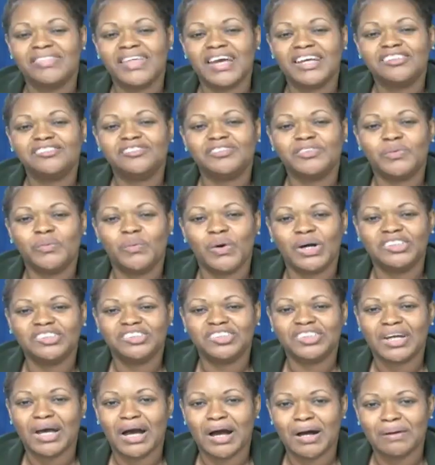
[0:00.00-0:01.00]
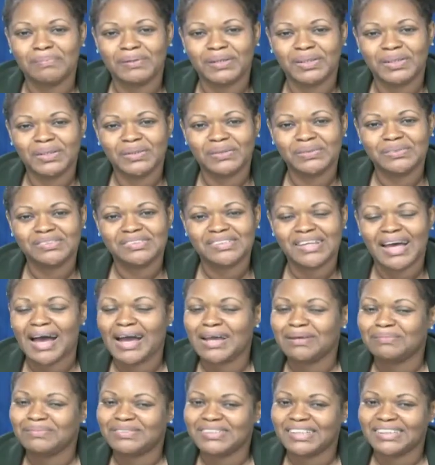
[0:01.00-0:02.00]
Thanks for watching Up Close.
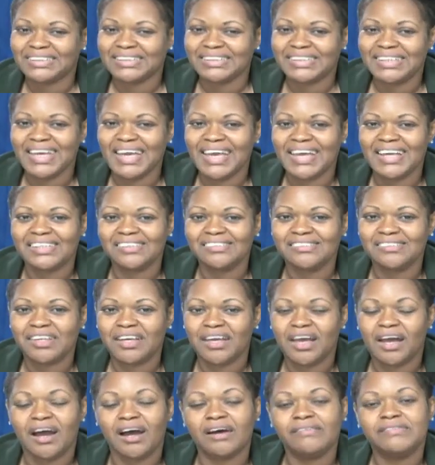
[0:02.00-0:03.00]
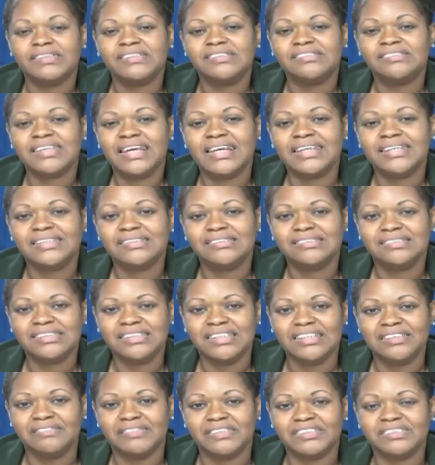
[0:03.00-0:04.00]
I'm Deli Keynes of the St. Kitts
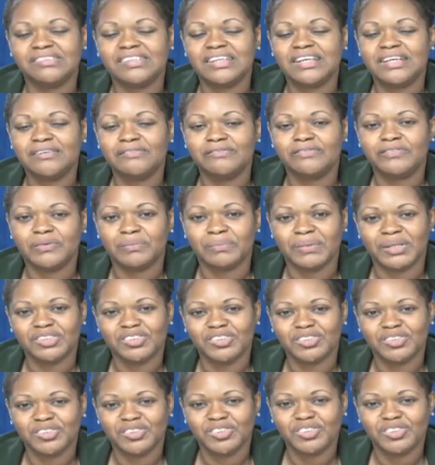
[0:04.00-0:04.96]
Nevis Information